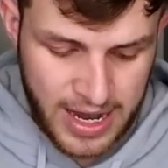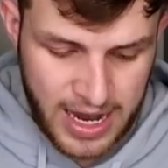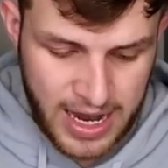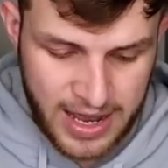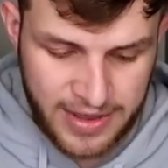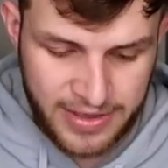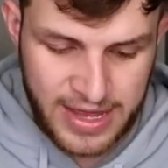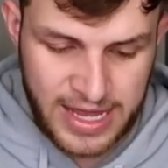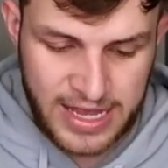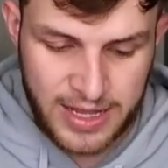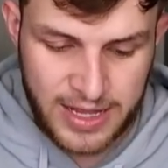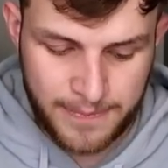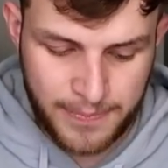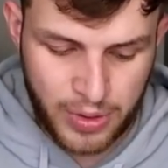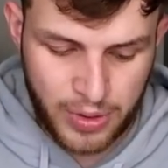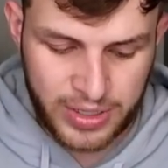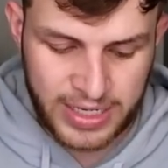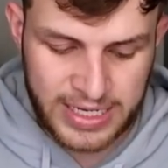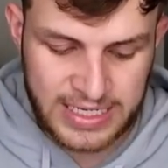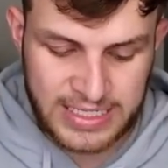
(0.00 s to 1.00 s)
And then the
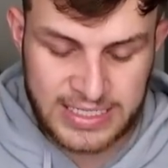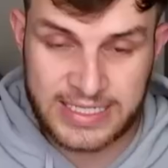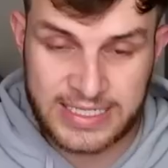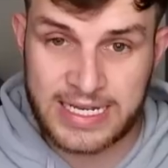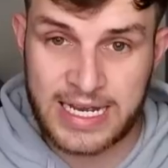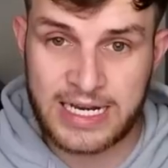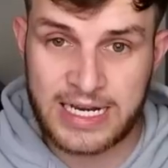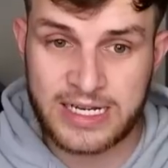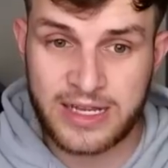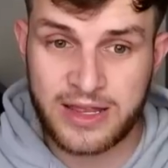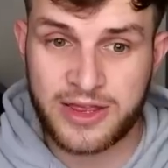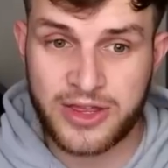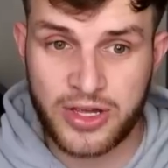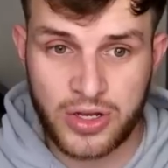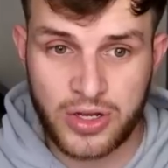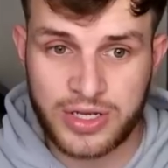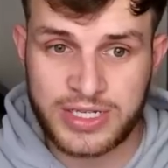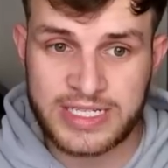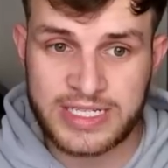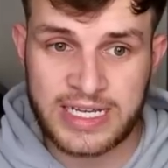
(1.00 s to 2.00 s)
bookies said
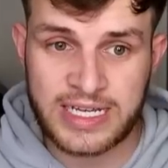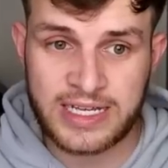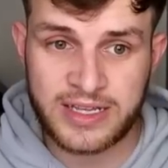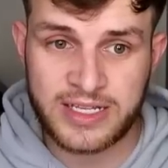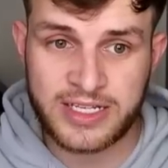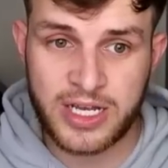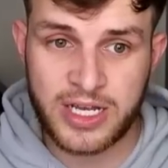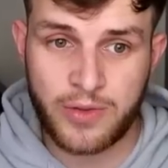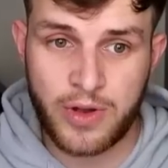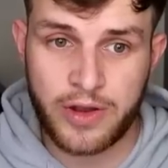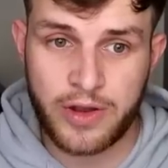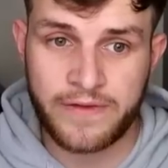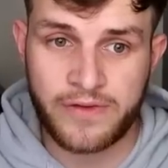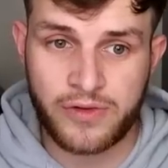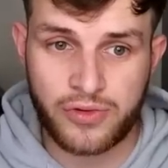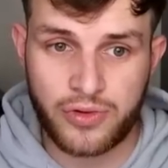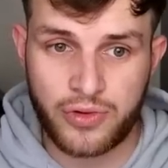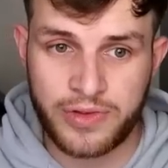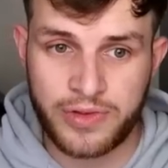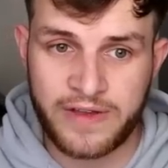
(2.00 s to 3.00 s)
13th. So
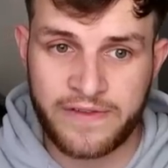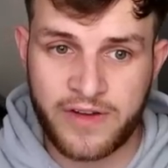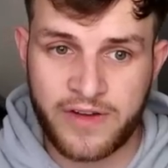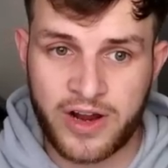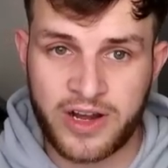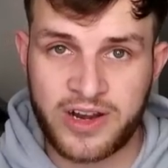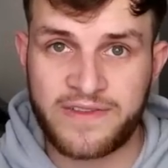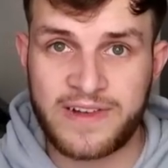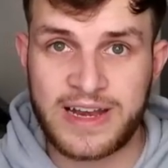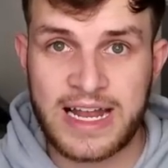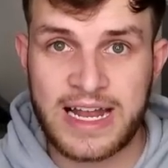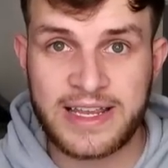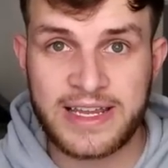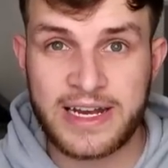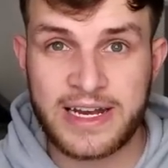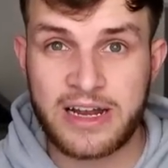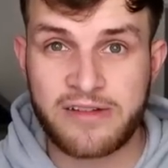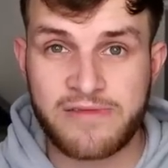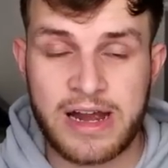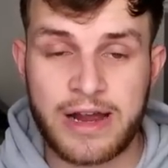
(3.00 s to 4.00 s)
overall, they've kind of
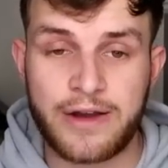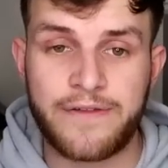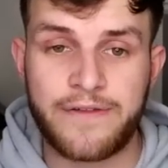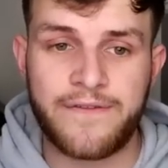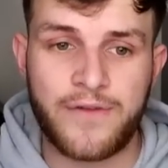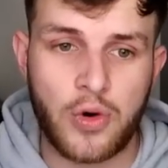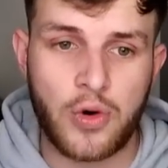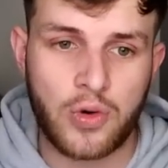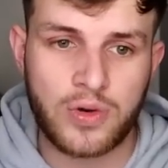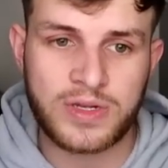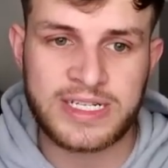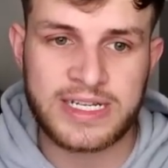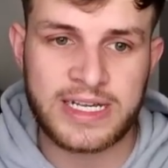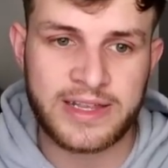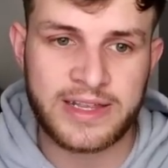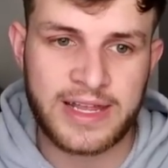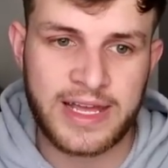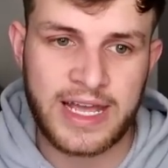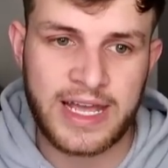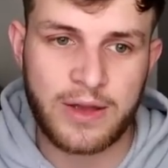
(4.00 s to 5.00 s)
landed around
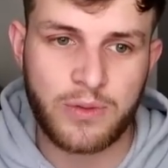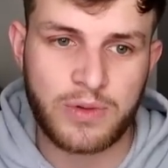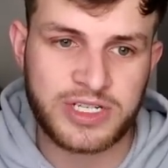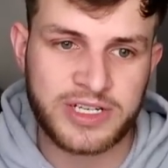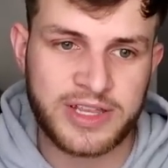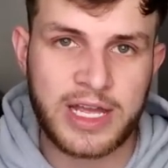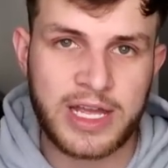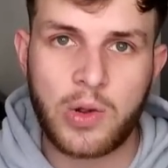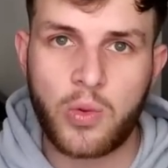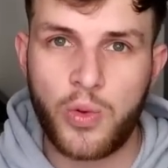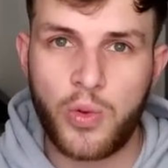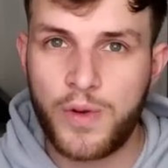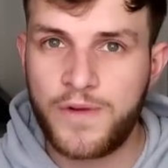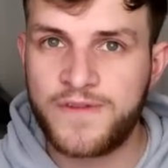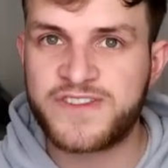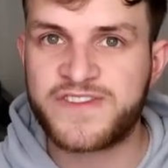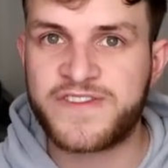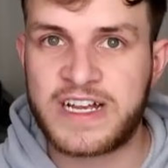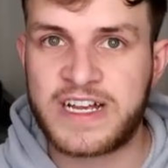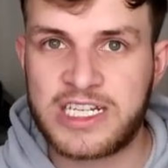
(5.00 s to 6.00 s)
14th here, which I think
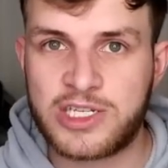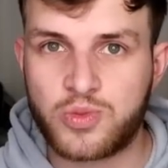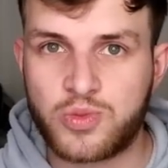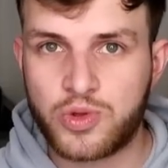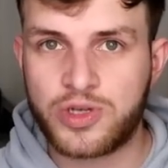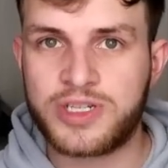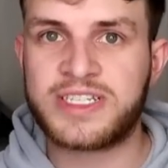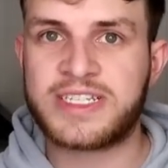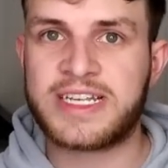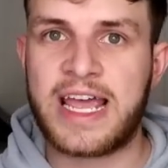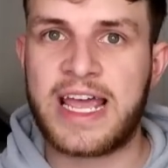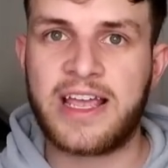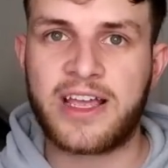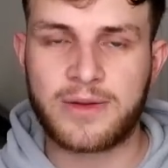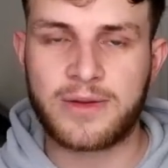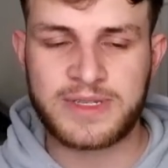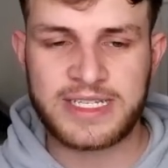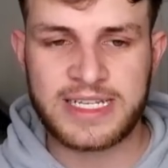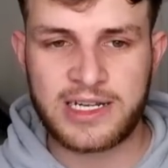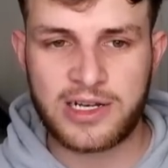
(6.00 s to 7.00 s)
Wolves fans would take.
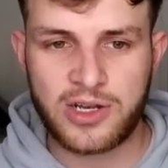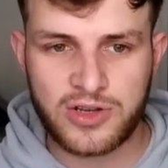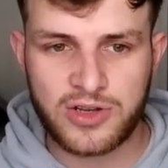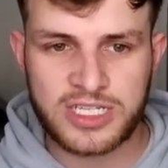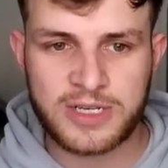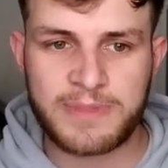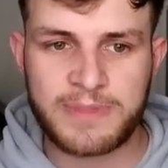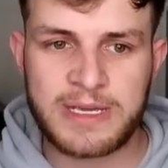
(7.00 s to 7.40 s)
I'm seeing lots of